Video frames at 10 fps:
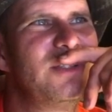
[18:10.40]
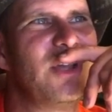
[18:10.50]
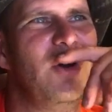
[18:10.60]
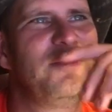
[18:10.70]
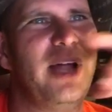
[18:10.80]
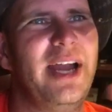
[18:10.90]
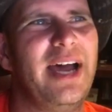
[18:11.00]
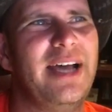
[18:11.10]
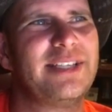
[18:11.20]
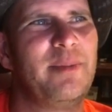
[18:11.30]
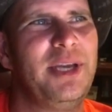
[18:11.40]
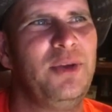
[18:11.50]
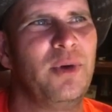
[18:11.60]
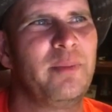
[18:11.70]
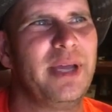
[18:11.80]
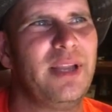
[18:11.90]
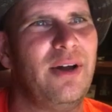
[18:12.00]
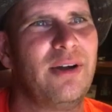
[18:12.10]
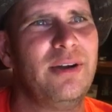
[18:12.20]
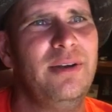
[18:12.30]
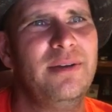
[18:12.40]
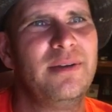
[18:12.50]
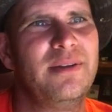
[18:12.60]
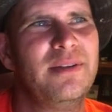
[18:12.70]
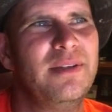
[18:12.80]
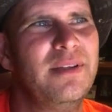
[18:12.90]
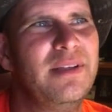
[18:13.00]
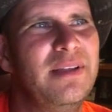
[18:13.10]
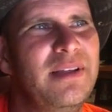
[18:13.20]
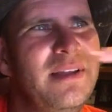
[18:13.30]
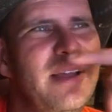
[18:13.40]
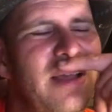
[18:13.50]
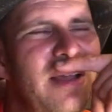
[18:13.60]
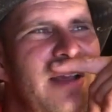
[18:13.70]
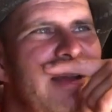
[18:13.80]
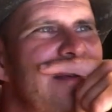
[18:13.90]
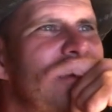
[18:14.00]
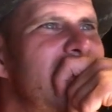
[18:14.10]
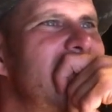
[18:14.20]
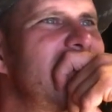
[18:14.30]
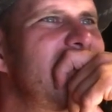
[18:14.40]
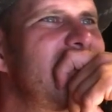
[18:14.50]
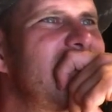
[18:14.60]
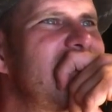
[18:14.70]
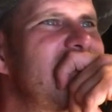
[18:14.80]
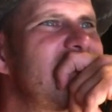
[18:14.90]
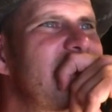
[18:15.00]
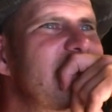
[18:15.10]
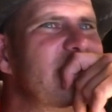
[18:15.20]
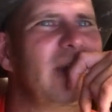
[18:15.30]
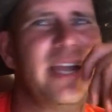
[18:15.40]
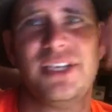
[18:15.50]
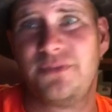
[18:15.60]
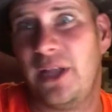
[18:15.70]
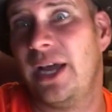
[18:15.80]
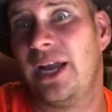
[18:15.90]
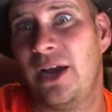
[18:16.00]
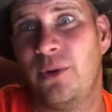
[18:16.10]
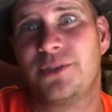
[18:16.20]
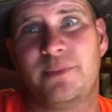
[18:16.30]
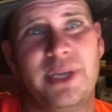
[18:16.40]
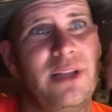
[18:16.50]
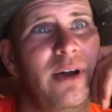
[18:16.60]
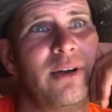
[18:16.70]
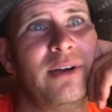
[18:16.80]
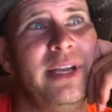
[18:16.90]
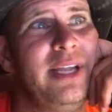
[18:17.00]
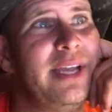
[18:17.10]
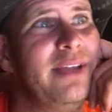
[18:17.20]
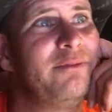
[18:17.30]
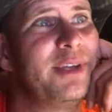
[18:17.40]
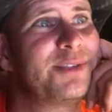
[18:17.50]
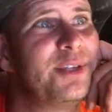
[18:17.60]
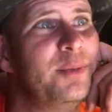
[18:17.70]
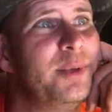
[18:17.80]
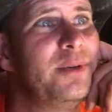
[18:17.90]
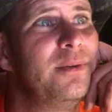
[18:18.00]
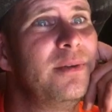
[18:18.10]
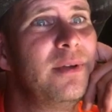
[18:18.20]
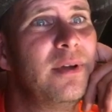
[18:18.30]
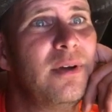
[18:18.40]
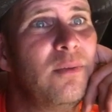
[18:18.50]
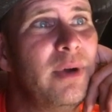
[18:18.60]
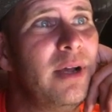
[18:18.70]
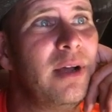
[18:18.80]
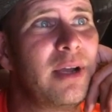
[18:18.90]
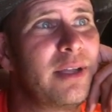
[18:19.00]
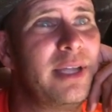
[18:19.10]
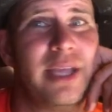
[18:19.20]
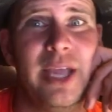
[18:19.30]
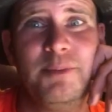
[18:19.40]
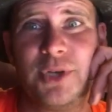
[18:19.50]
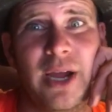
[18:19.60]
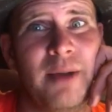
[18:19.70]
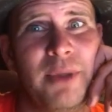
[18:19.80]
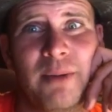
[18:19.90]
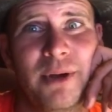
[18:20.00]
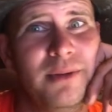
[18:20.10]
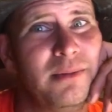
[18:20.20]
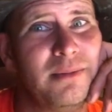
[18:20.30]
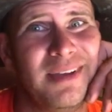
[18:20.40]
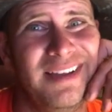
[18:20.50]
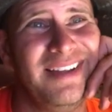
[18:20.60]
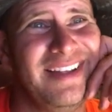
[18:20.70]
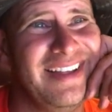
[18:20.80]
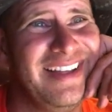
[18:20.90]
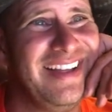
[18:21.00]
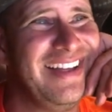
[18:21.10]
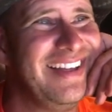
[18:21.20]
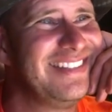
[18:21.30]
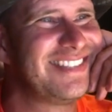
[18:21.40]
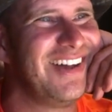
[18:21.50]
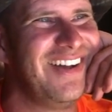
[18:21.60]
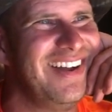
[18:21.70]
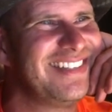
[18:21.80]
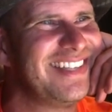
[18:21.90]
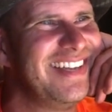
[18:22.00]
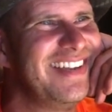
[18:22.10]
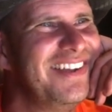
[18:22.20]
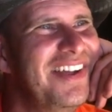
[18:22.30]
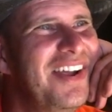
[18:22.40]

So flying high, does that mean you want to be a logger? Huh. So I guess flying high wants to be a logger and he can't fix stupid. Well, keep trying, Bubba. That's all I can tell you.